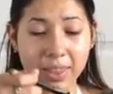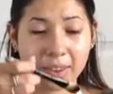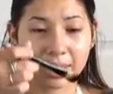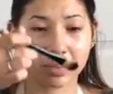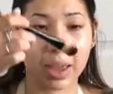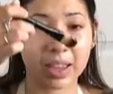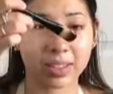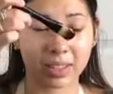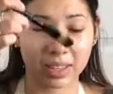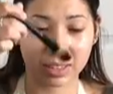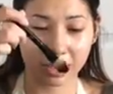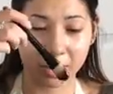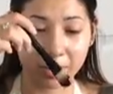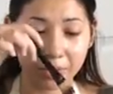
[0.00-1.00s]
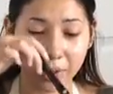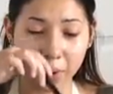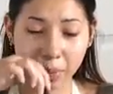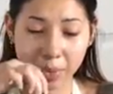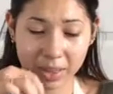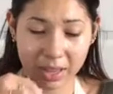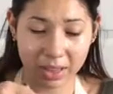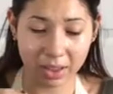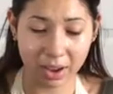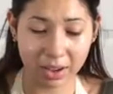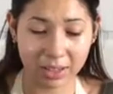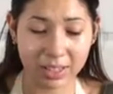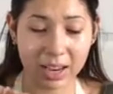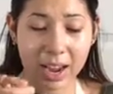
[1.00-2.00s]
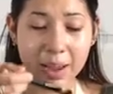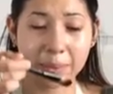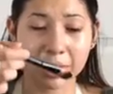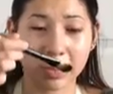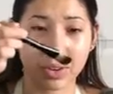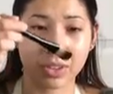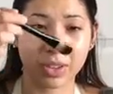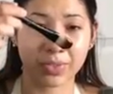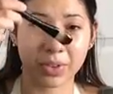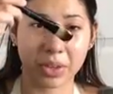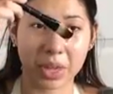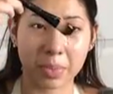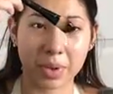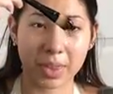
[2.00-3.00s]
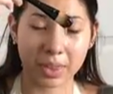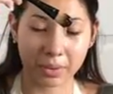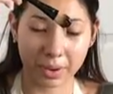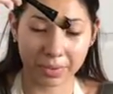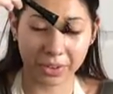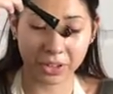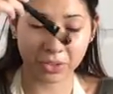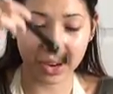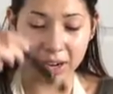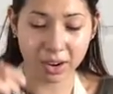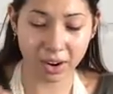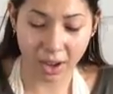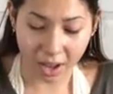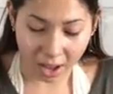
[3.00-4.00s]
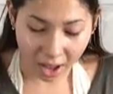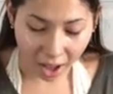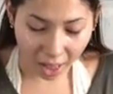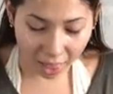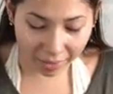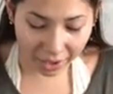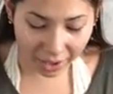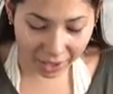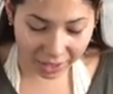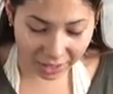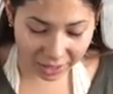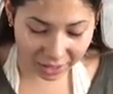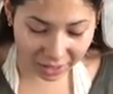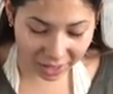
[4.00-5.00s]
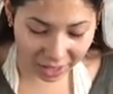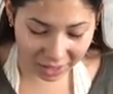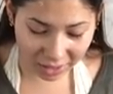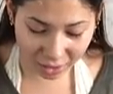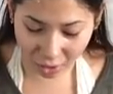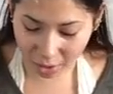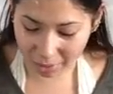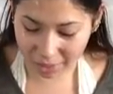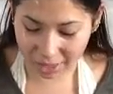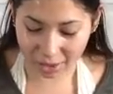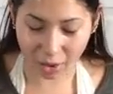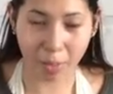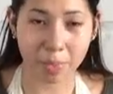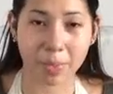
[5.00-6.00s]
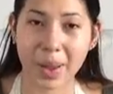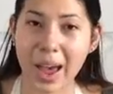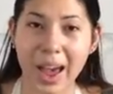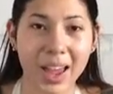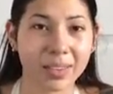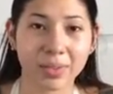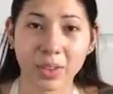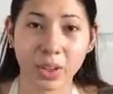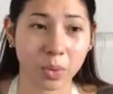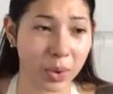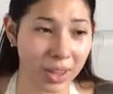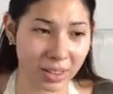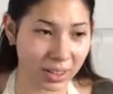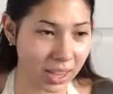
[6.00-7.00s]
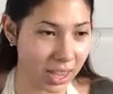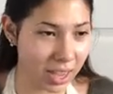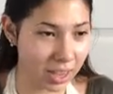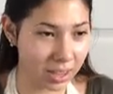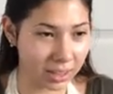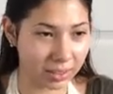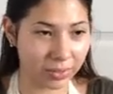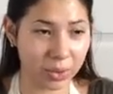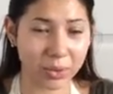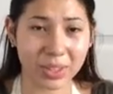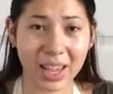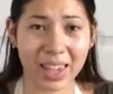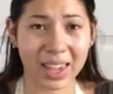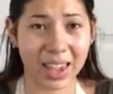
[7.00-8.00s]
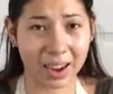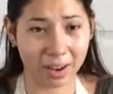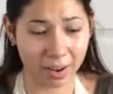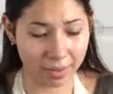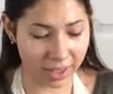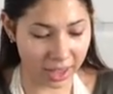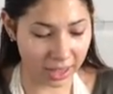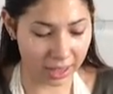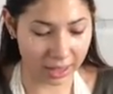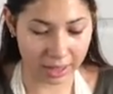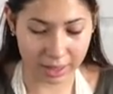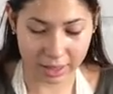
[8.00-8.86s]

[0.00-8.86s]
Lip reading: This mask is good for a really long time, especially if you keep it in the refrigerator. Aloe vera doesn't normally go bad quickly if you take care of it.